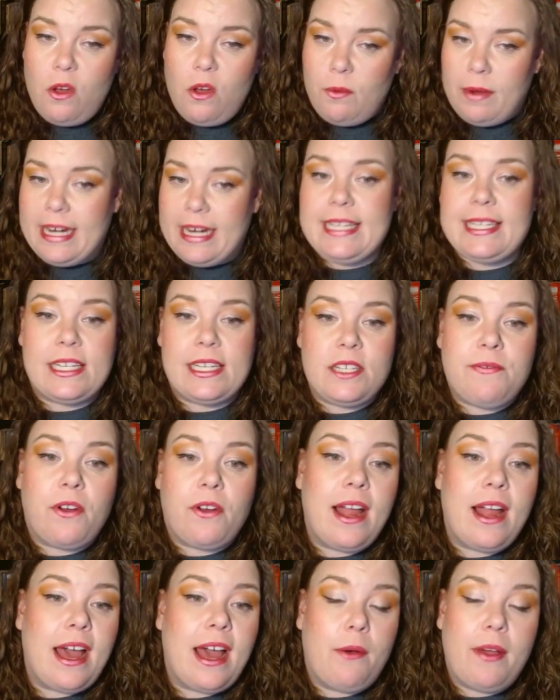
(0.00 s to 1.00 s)
When it says
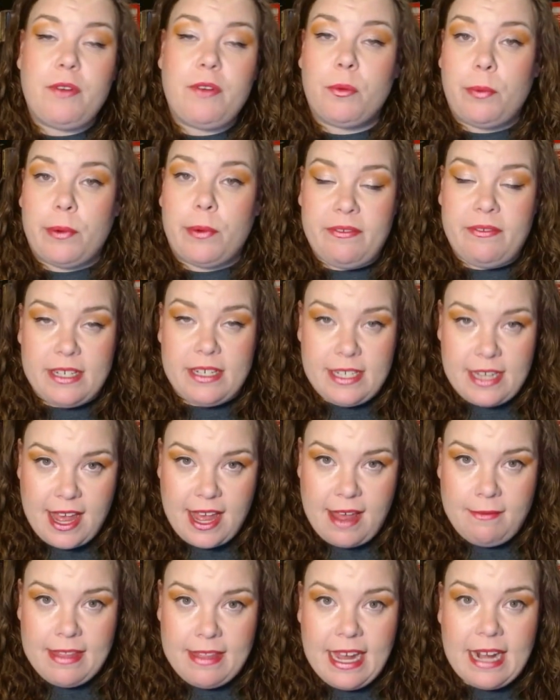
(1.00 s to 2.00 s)
for however brief a
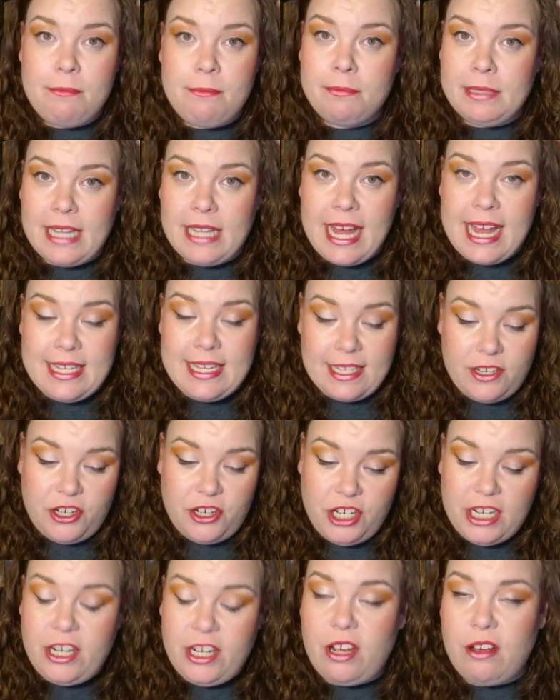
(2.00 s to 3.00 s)
time, that implies that
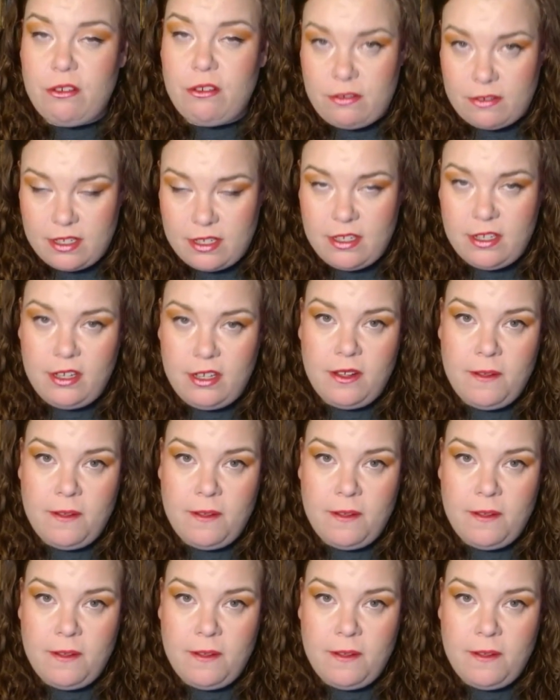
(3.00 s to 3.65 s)
she knows